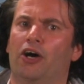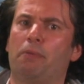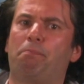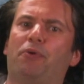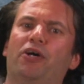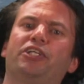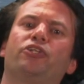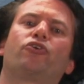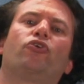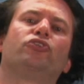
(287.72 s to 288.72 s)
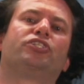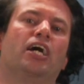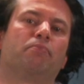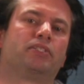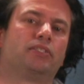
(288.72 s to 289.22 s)
An important
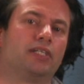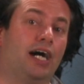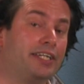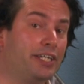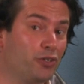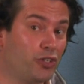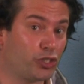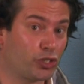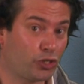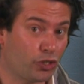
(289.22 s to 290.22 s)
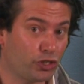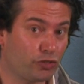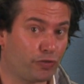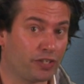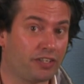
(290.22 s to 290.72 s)
concept I did not
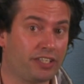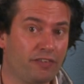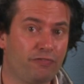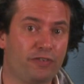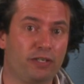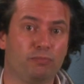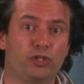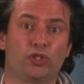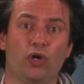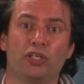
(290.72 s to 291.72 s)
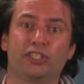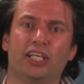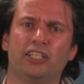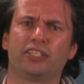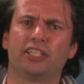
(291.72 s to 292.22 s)
discuss for the thin film solar
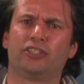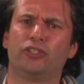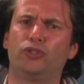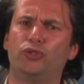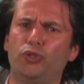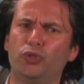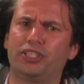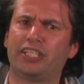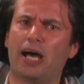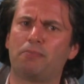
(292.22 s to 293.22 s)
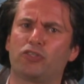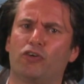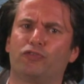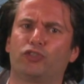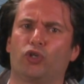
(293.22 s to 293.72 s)
cells is the two types
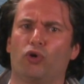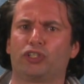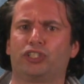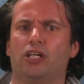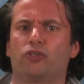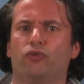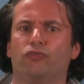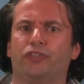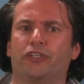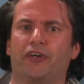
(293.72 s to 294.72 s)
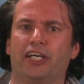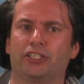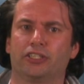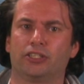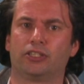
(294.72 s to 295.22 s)
of solar cell
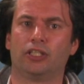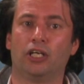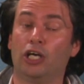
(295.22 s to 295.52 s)
configurations,